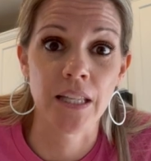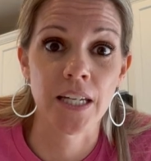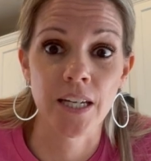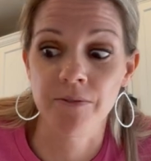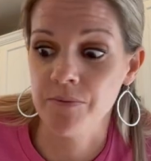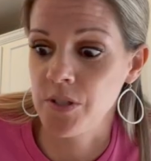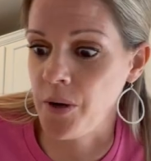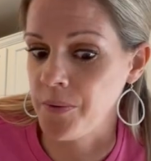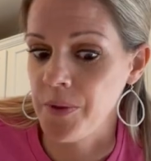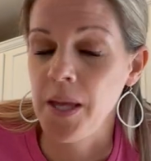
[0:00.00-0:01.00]
like it.
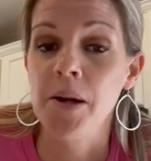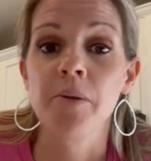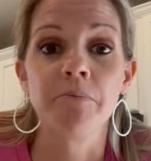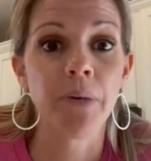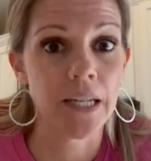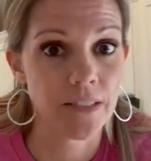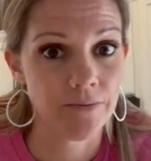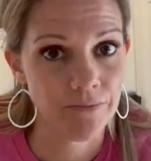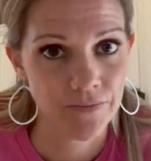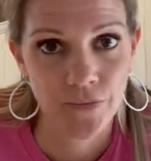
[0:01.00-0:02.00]
So, but
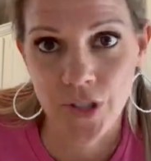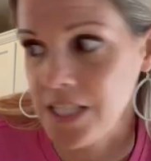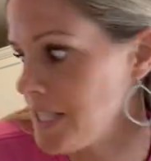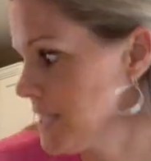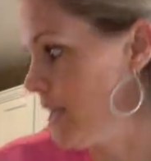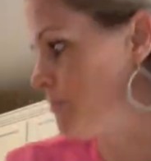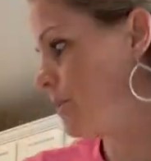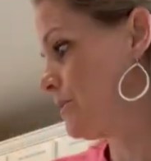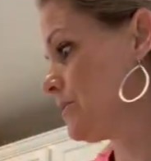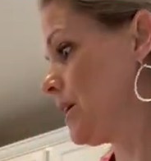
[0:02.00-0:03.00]
for this
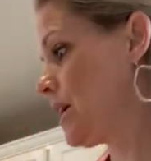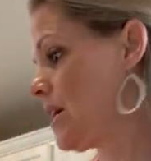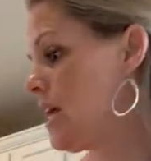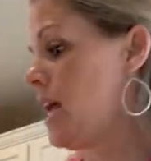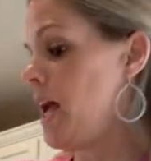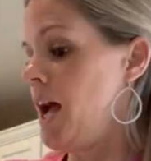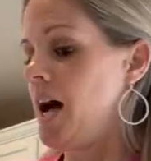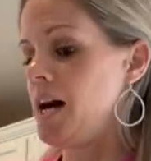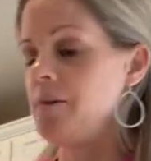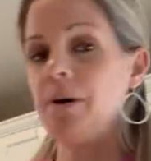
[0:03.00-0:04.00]
example,
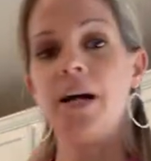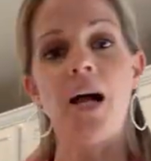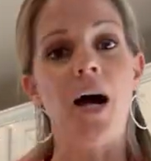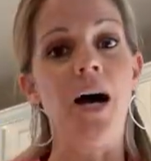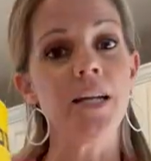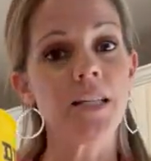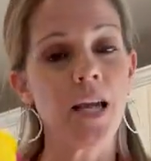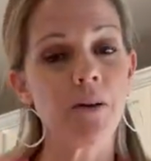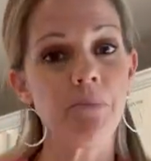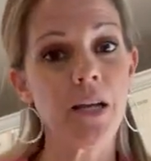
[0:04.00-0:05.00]
I
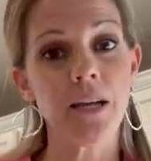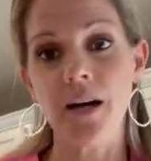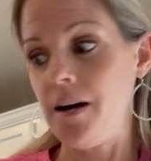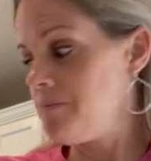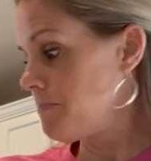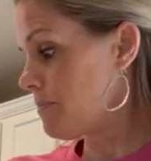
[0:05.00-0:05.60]
take a big cup,